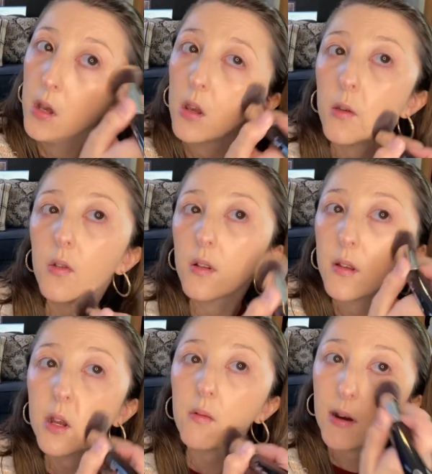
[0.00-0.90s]
You can
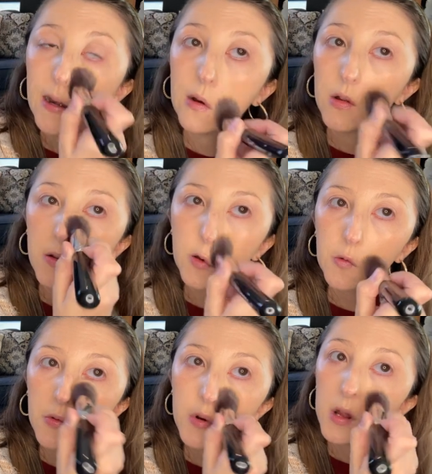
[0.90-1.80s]
see right now it looks
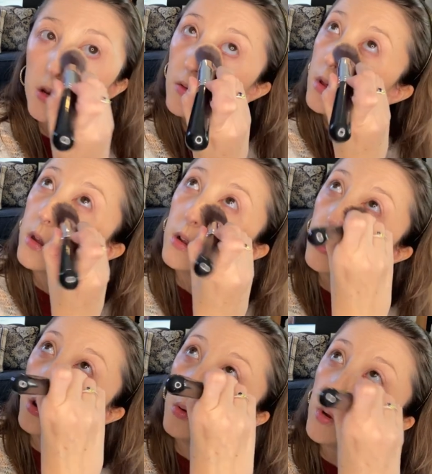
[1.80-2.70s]
really, really
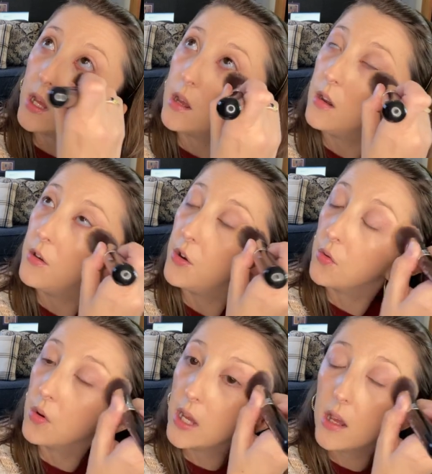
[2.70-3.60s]
glowy and
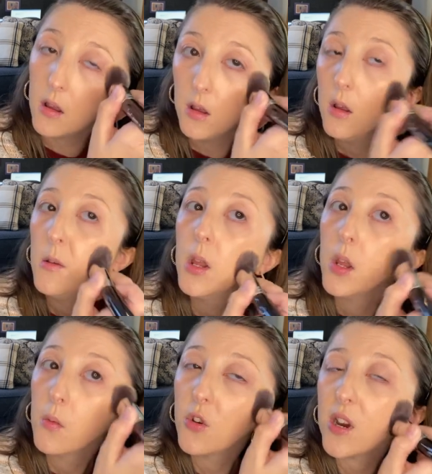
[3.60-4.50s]
dewy,
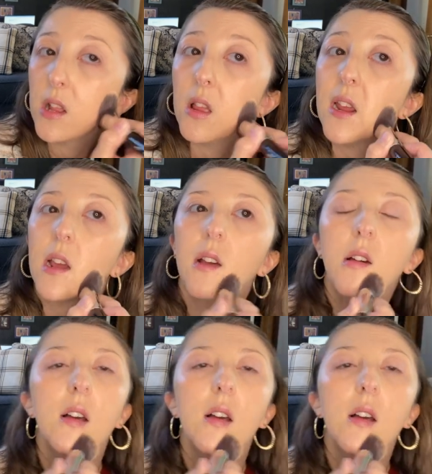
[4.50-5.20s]
which I like.